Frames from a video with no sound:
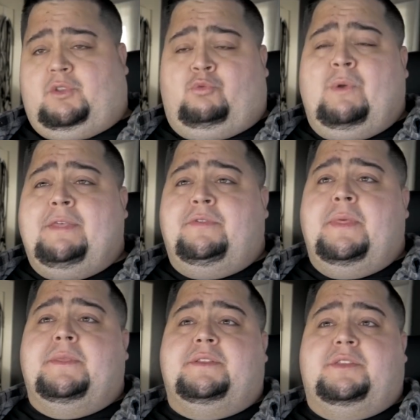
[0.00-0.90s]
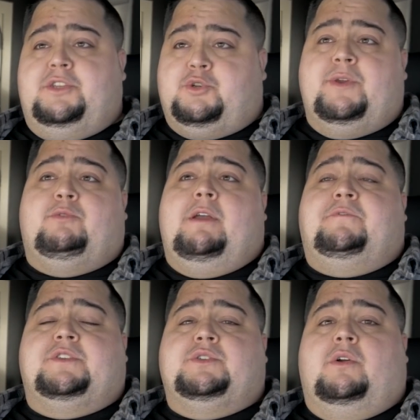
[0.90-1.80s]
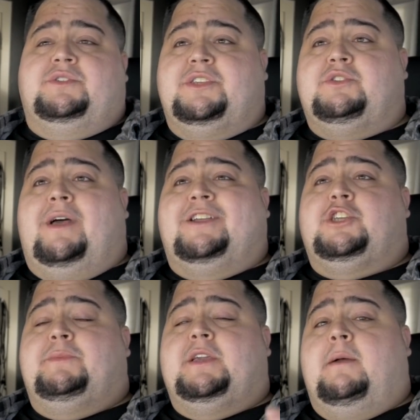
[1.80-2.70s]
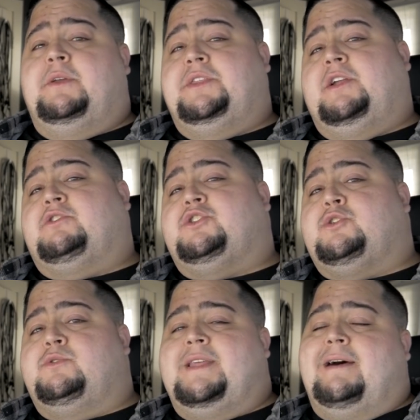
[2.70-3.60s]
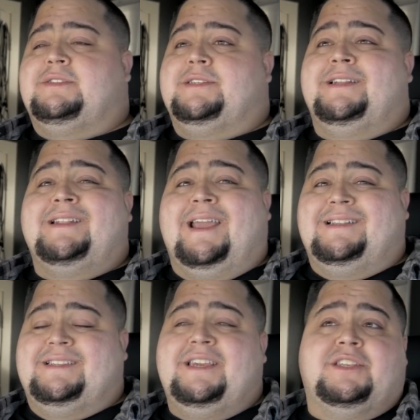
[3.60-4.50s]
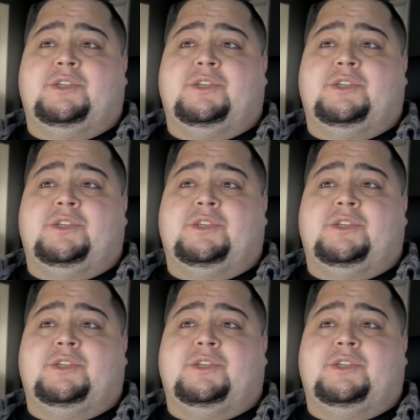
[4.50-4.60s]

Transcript: rather than the discrete graphics cards. These will actually be coming in the year two thousand nineteen.